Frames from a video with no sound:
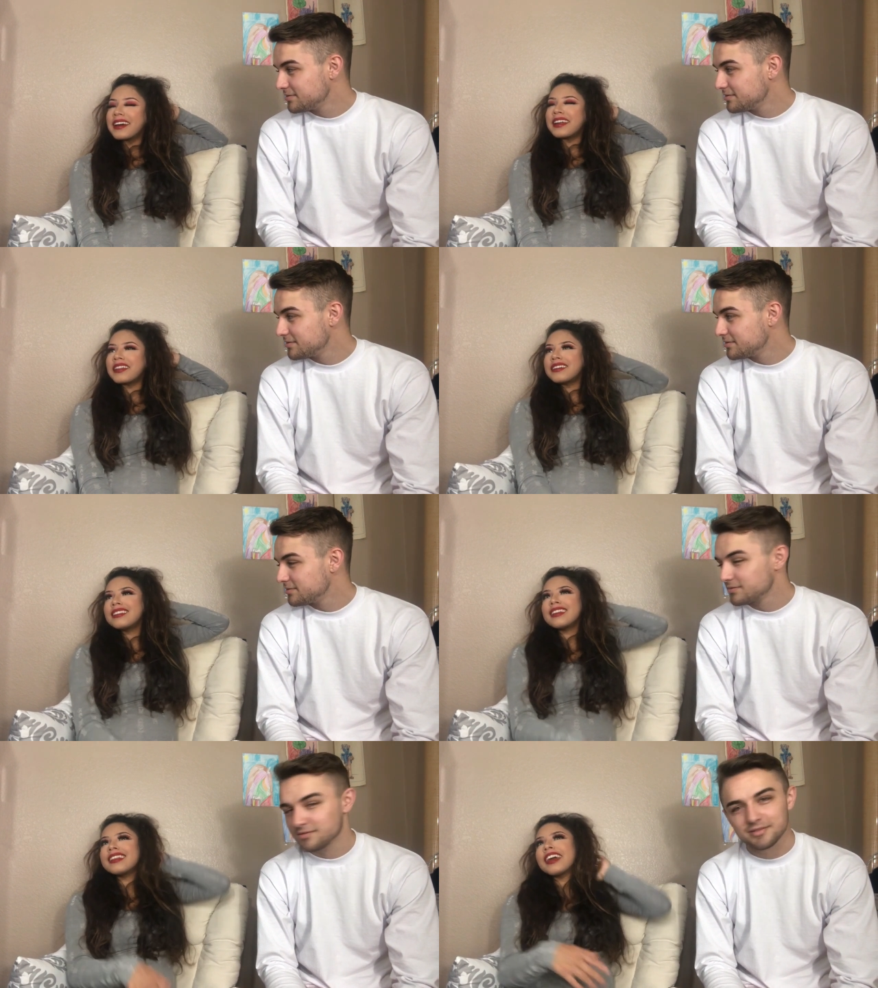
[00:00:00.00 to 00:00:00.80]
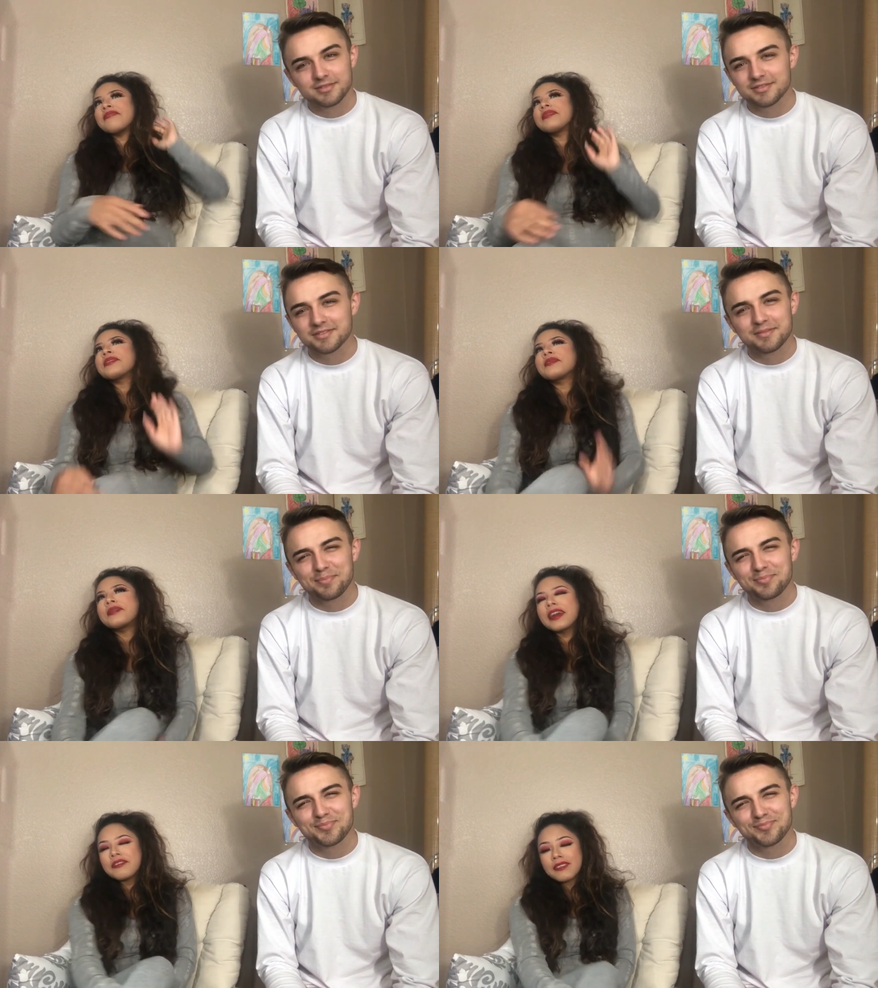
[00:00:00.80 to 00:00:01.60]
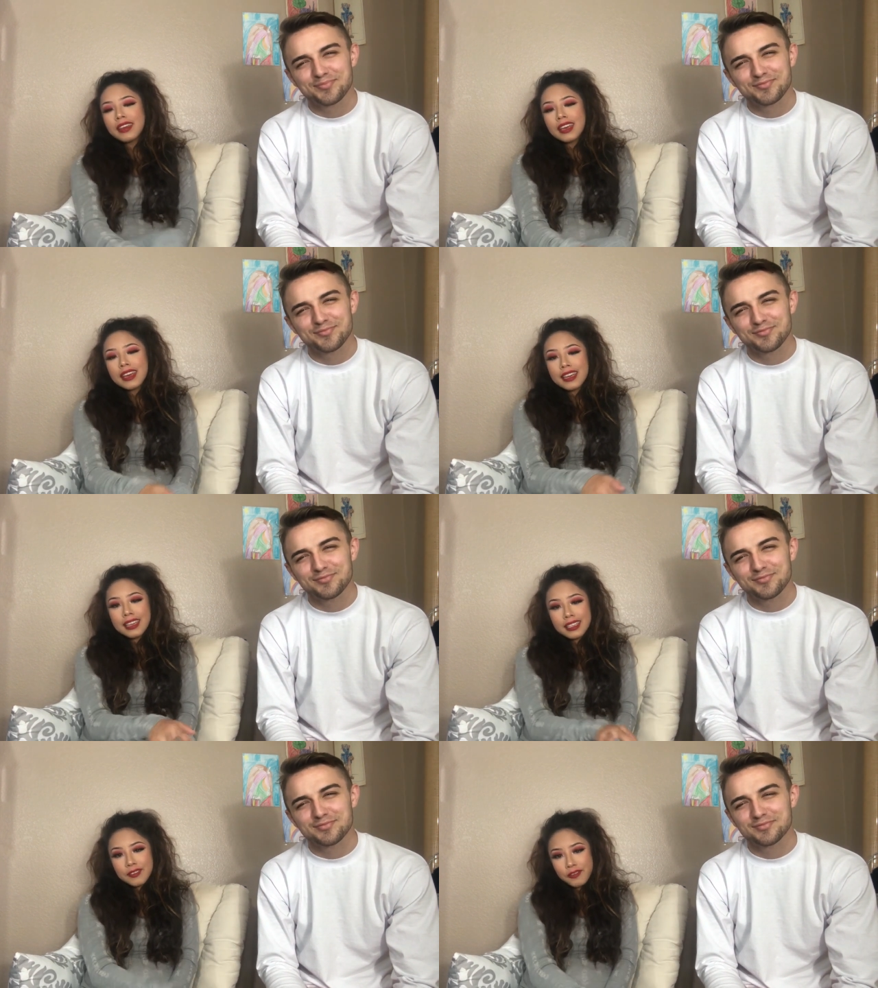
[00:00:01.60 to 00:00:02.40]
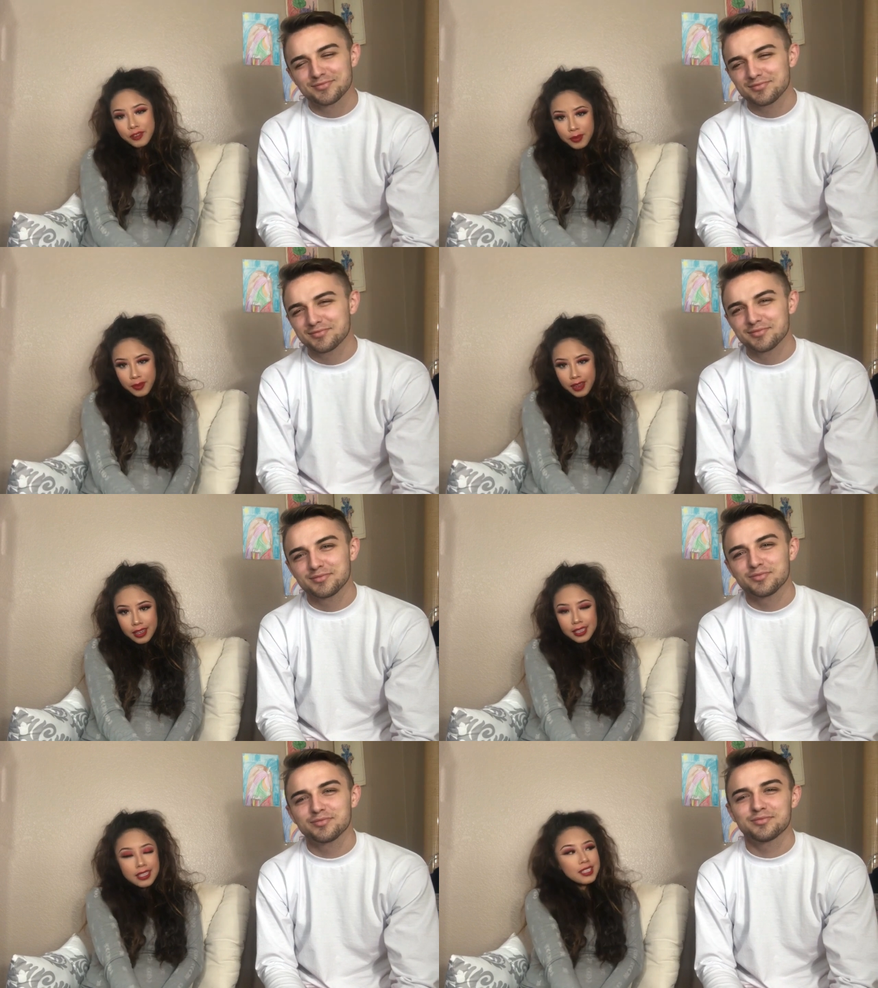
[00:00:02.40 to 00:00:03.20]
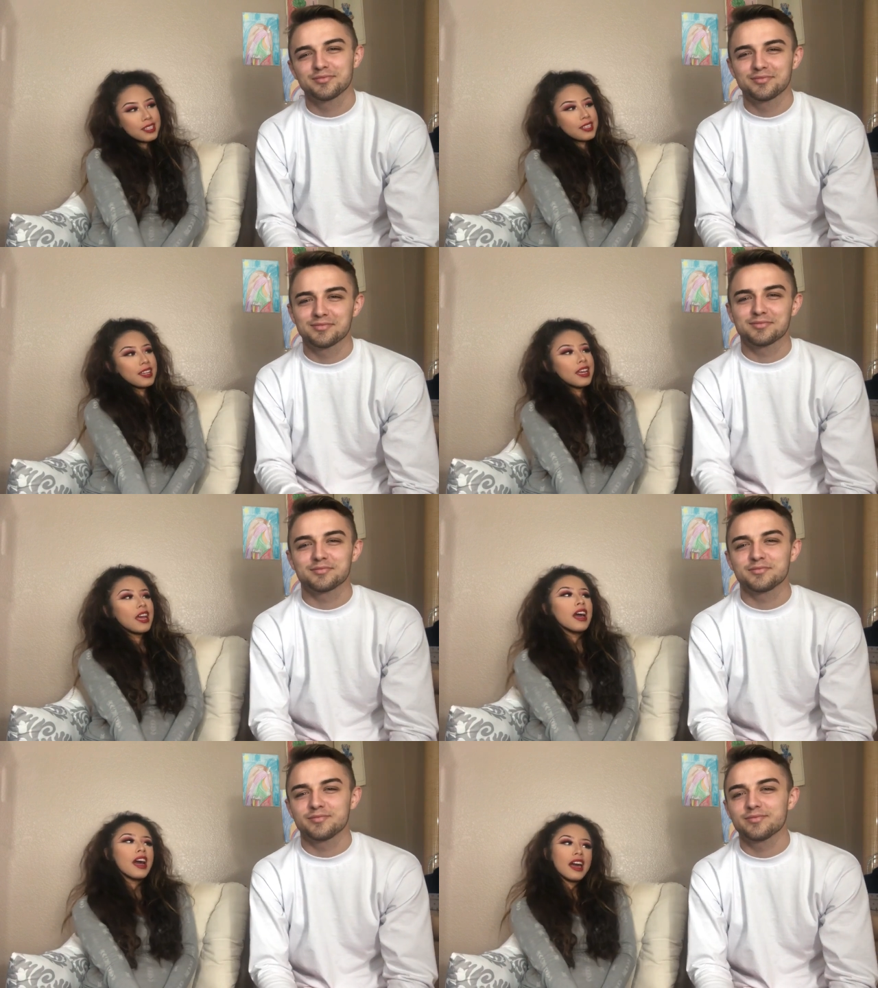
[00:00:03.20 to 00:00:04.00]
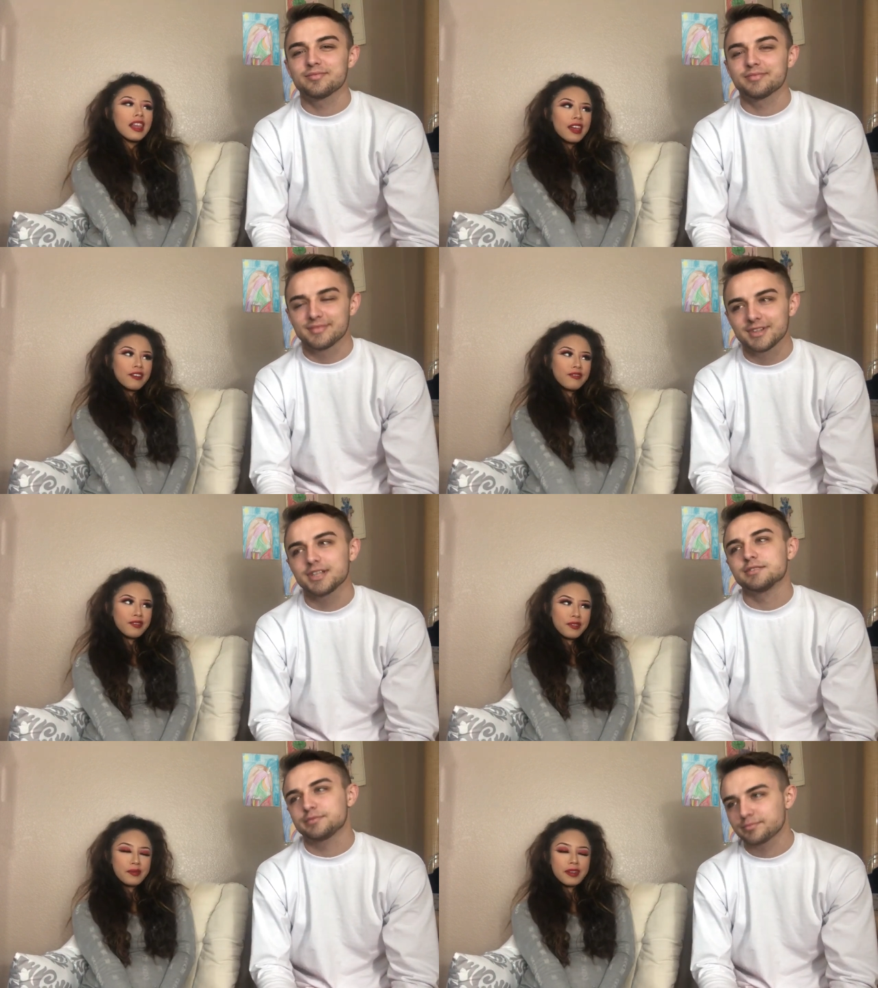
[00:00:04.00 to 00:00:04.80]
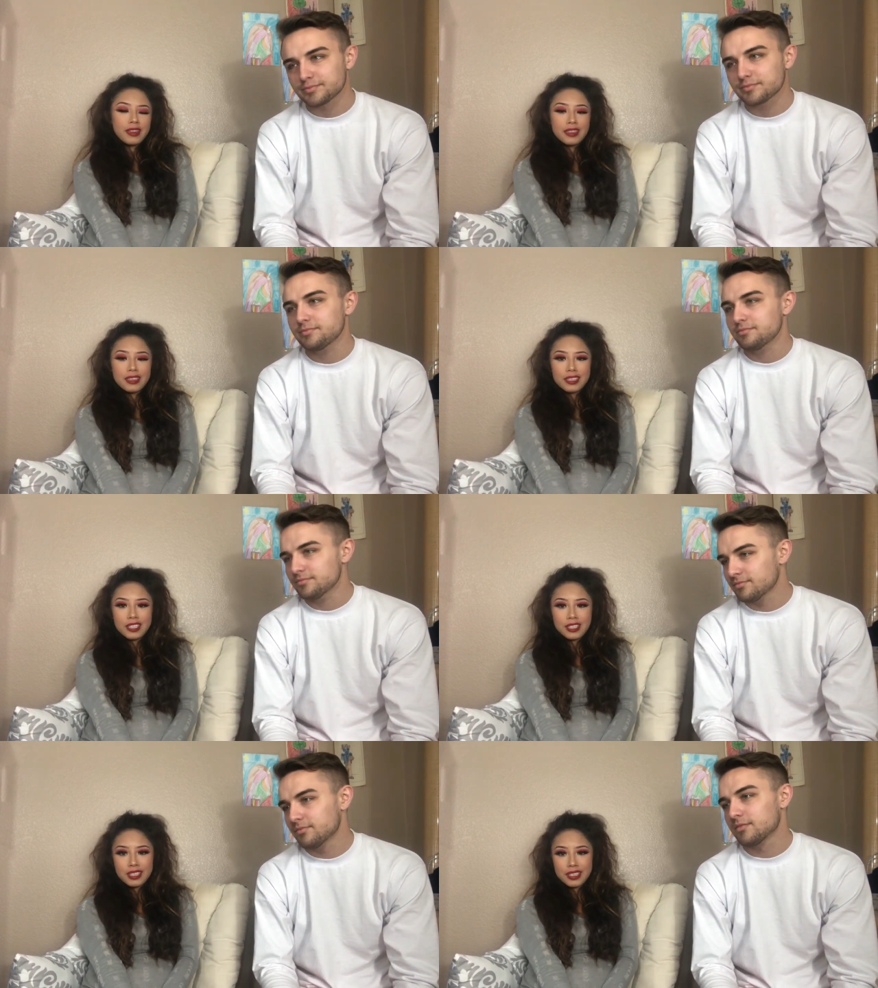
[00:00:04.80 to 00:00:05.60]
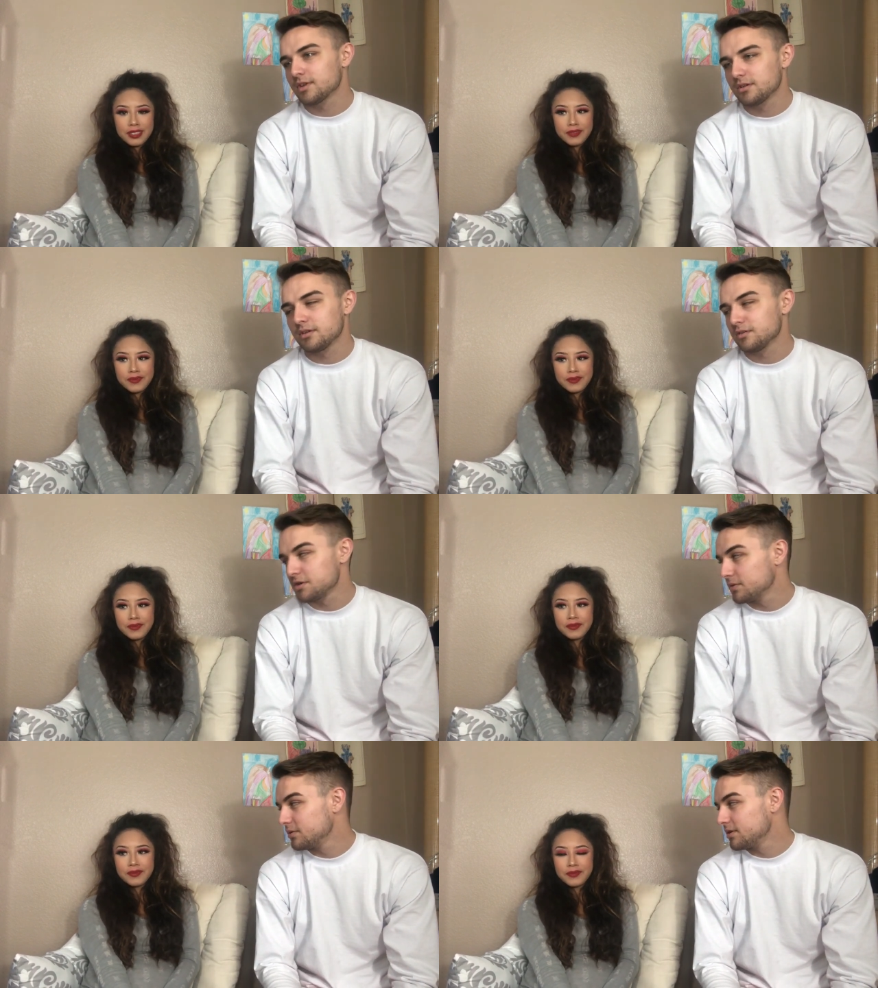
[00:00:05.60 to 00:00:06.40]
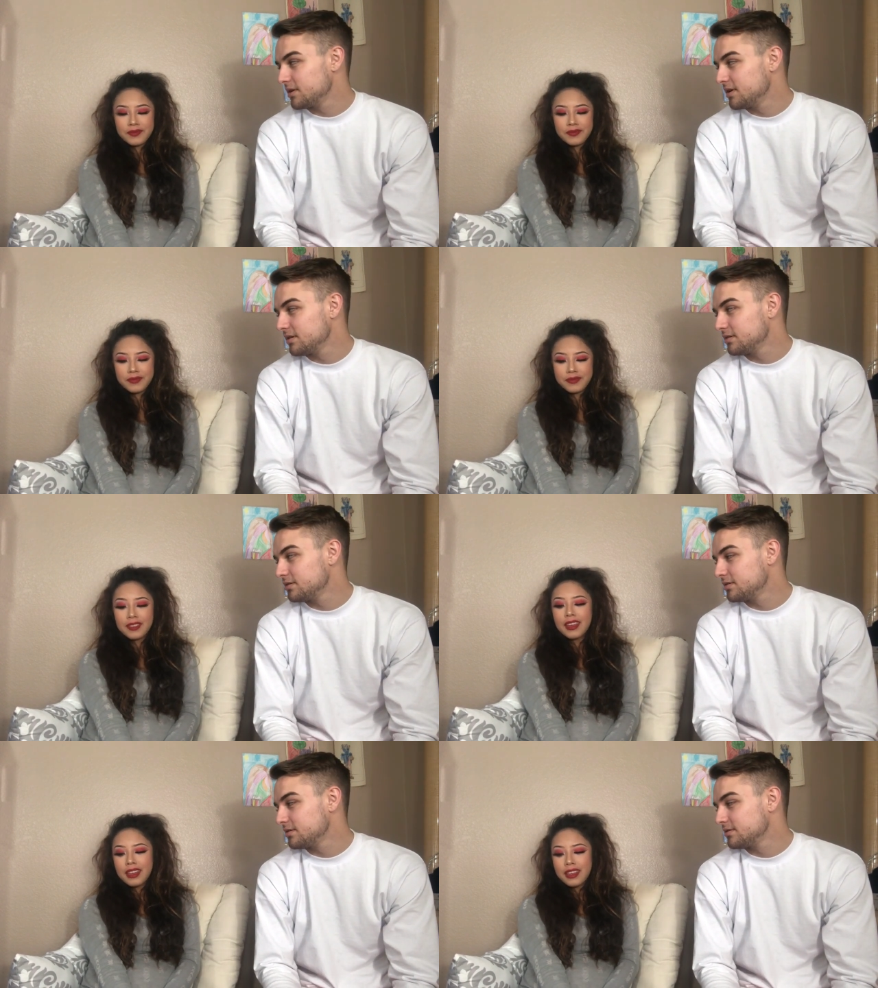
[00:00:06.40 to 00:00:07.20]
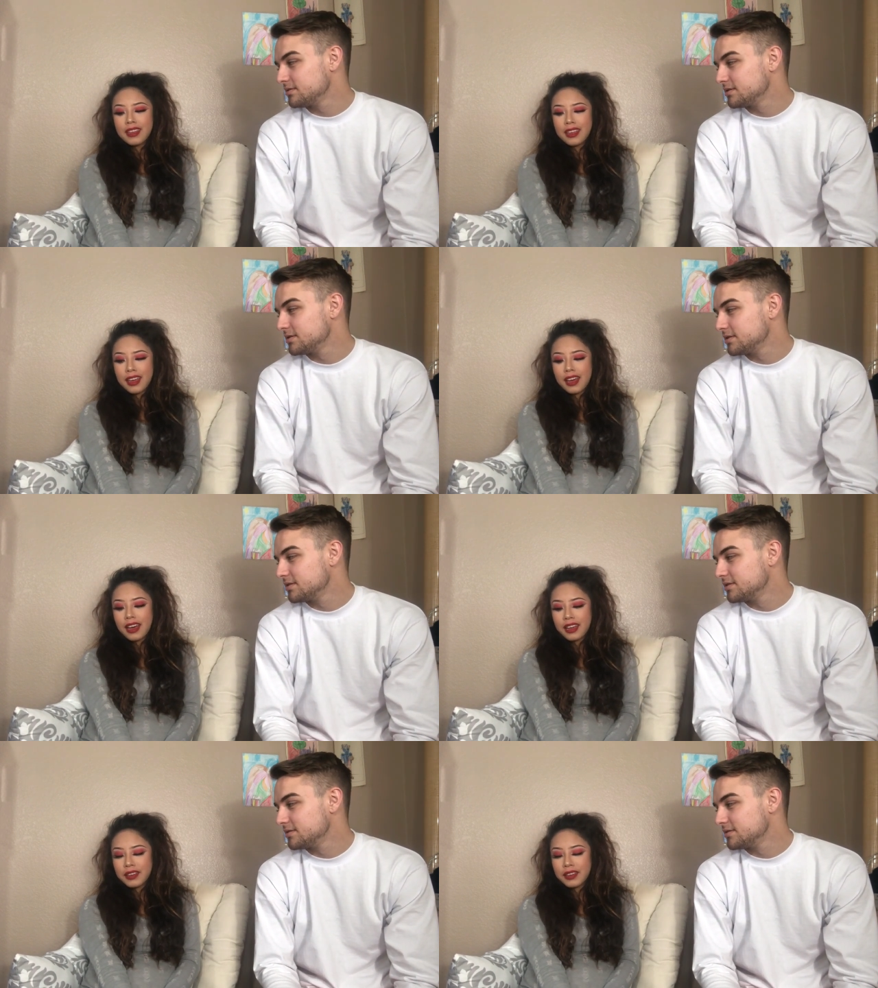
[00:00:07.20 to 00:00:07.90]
Speaker 1: Another thing that I've been craving is fruit punch. I love fruit punch
Speaker 2: she really does.
Speaker 1: Yeah, I